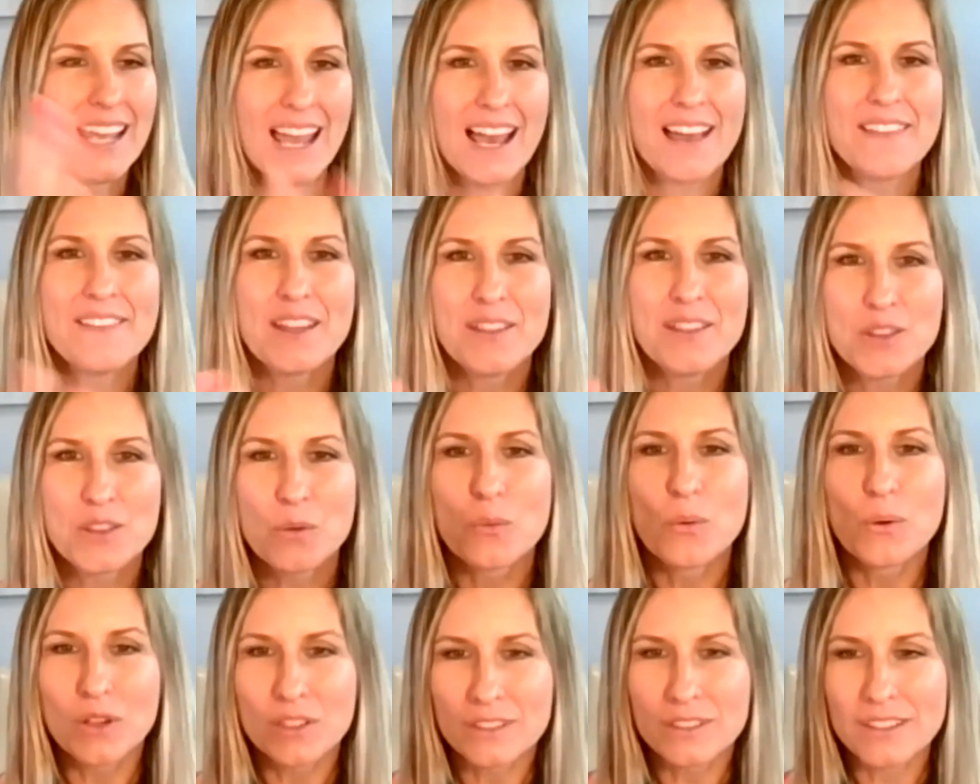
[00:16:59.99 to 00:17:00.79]
And then
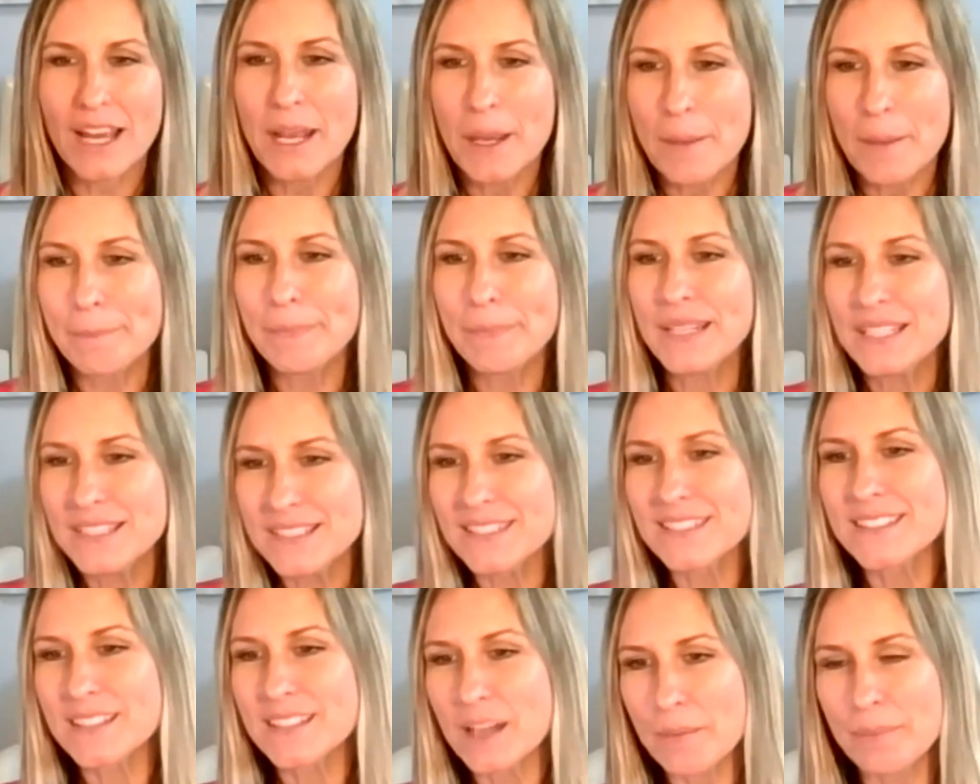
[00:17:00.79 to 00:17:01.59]
the world kind of
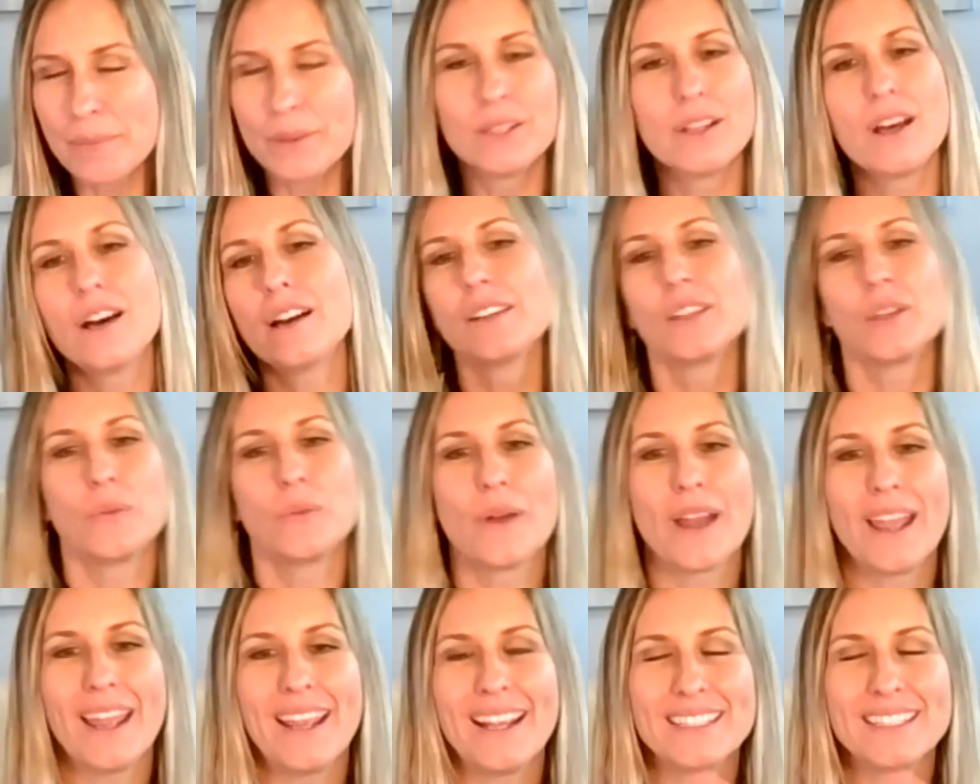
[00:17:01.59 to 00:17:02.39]
beats us up along the
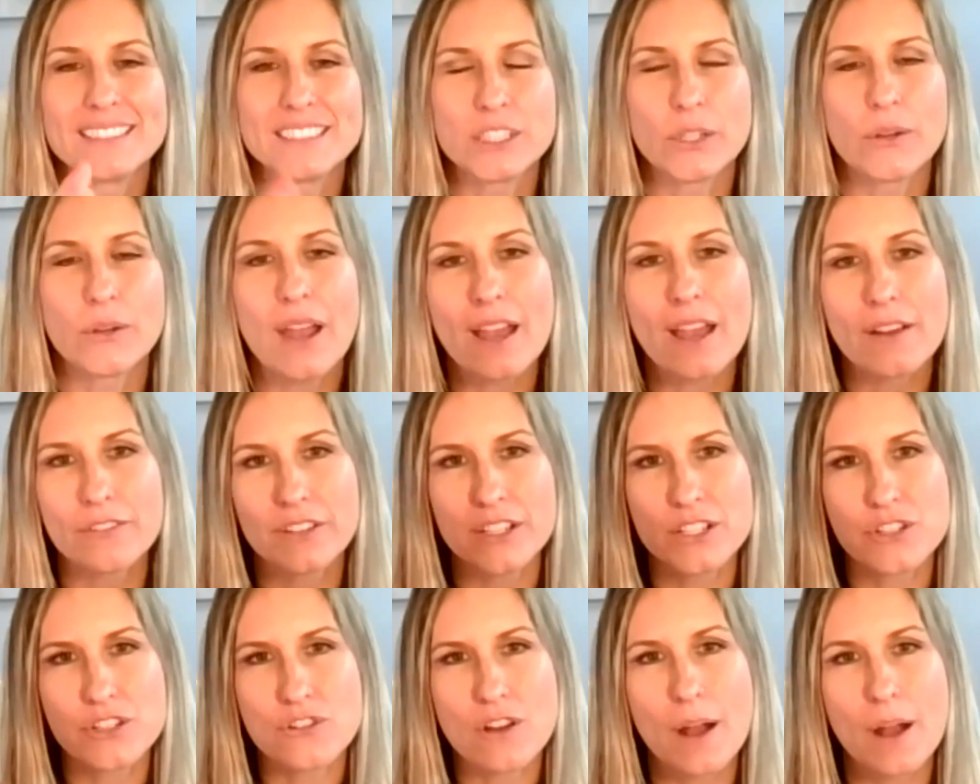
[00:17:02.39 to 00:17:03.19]
way. And so
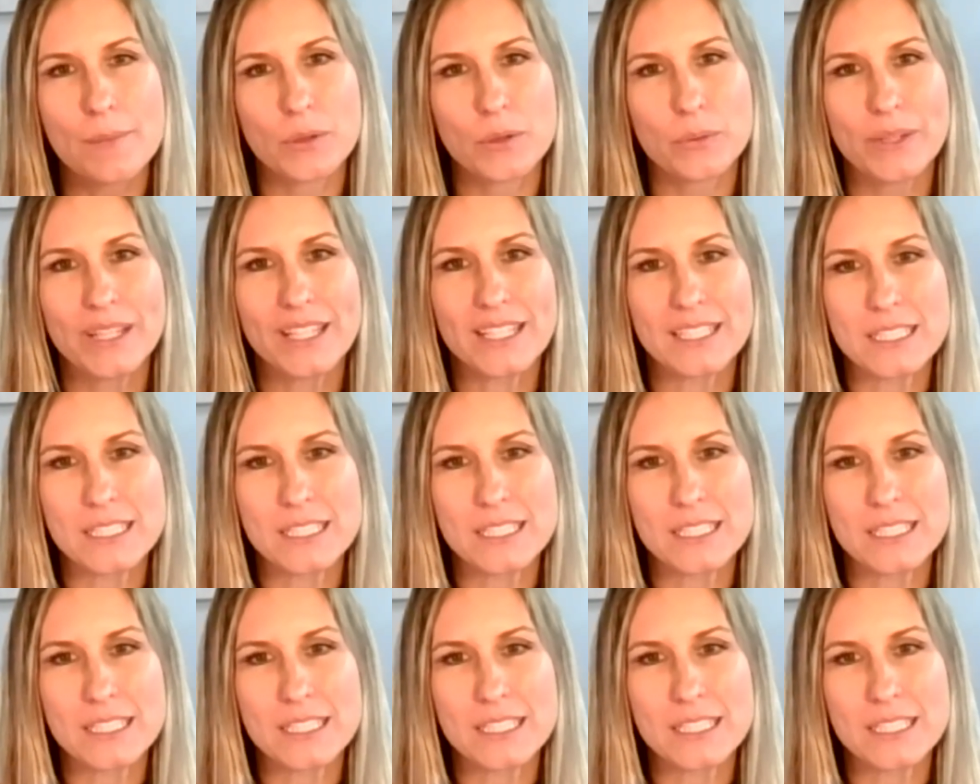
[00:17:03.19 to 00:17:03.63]
every trauma we